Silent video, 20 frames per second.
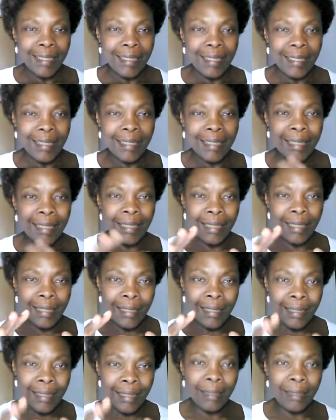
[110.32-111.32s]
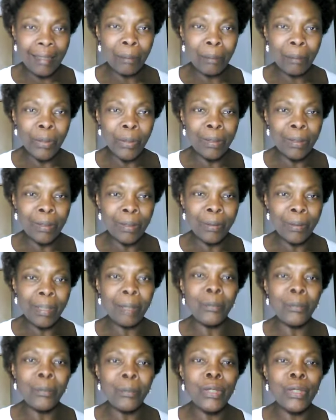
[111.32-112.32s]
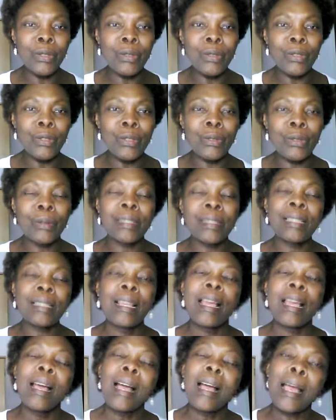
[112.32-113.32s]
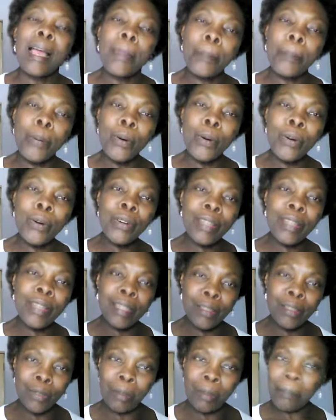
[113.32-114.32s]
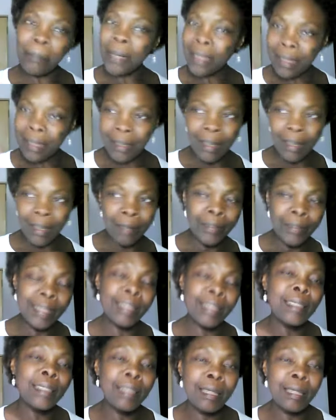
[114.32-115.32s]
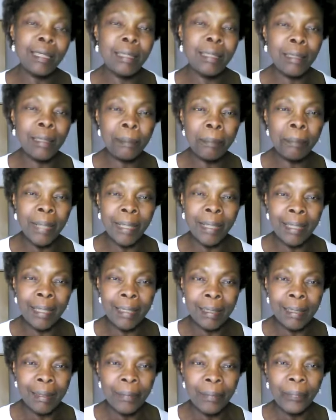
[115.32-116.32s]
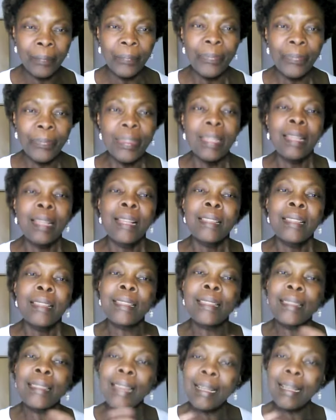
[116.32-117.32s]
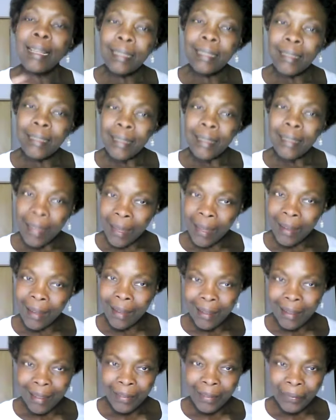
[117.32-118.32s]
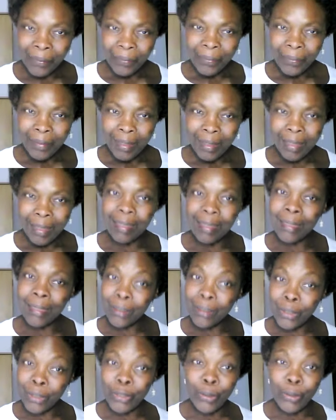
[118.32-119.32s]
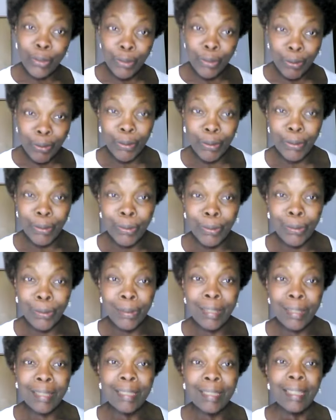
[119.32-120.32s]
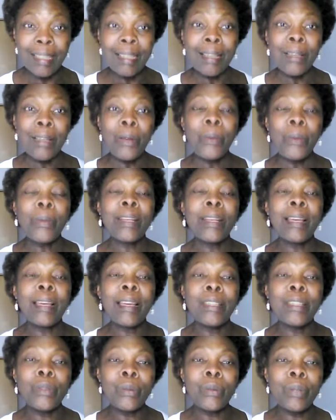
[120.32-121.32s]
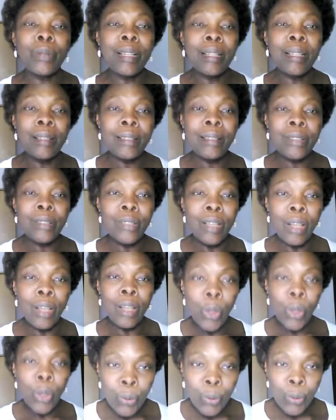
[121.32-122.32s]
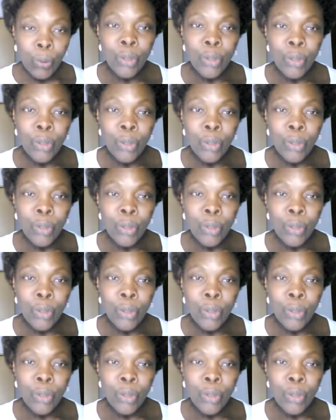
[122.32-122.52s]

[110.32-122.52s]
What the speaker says: that is in the bottles when I'm going to juice, I pour into a bucket. I have a dedicated bucket. Then that care is still good to use when I do a load of